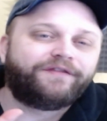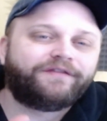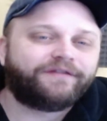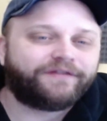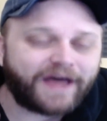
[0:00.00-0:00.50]

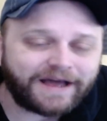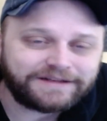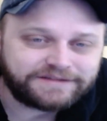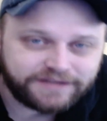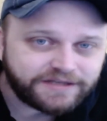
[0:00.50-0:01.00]

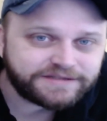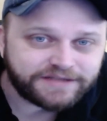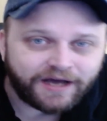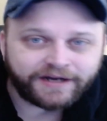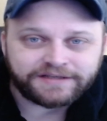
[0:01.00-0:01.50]
That does
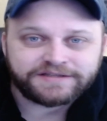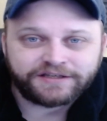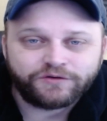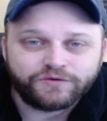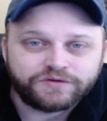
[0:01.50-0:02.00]
not
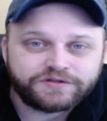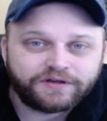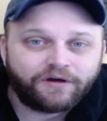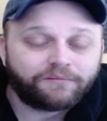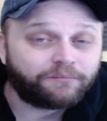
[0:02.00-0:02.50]
excuse
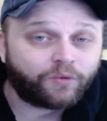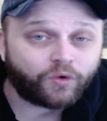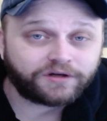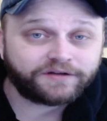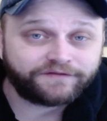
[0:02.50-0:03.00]

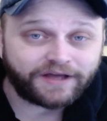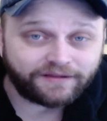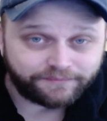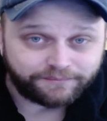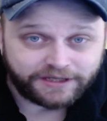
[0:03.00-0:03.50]
more
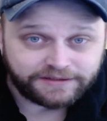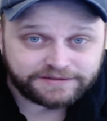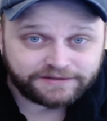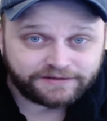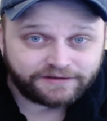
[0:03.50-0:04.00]

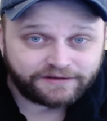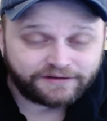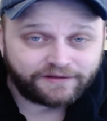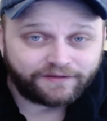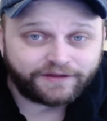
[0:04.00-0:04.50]
development
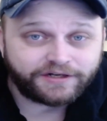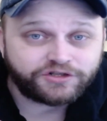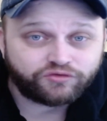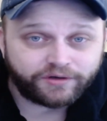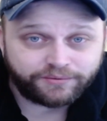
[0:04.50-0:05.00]
than a
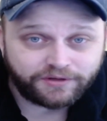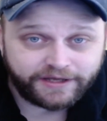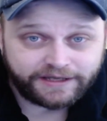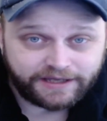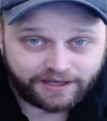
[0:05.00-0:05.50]

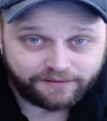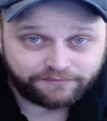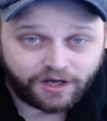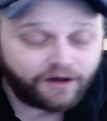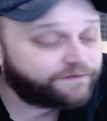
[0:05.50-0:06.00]
AAA game.
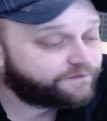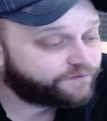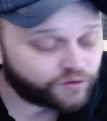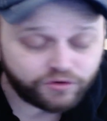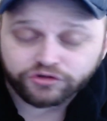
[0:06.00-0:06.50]
A
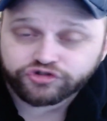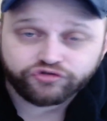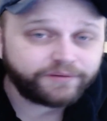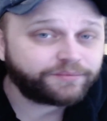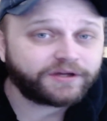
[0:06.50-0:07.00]
full
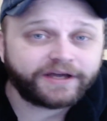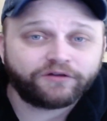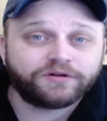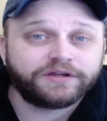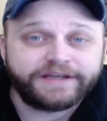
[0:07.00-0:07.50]
AAA
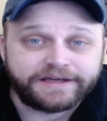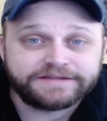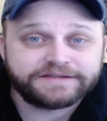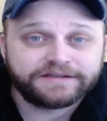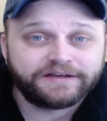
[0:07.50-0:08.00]

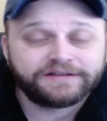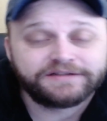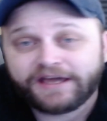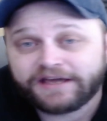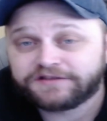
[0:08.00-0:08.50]
release
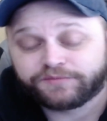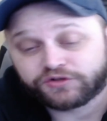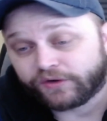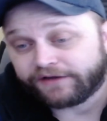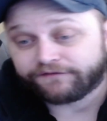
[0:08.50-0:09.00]
takes
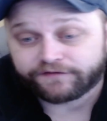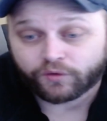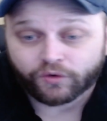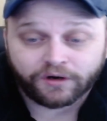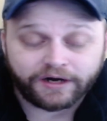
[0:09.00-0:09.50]
between
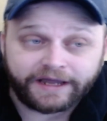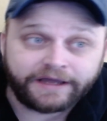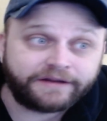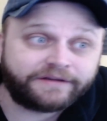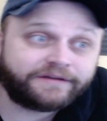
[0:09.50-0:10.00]
4
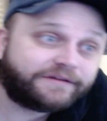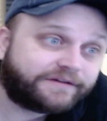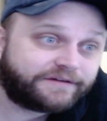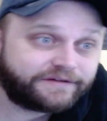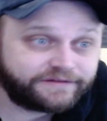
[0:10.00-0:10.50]
and
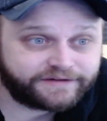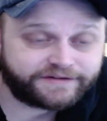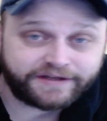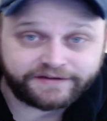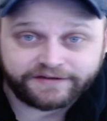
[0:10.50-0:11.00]

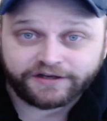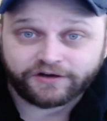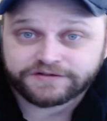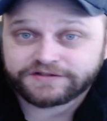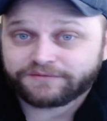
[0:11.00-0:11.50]
6
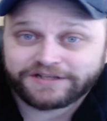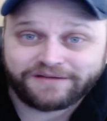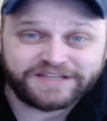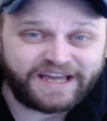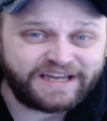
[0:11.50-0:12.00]
years,
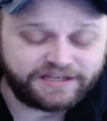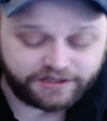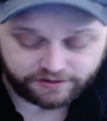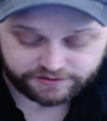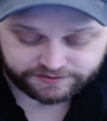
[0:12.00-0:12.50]
sometimes 8
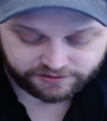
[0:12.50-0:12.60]
years.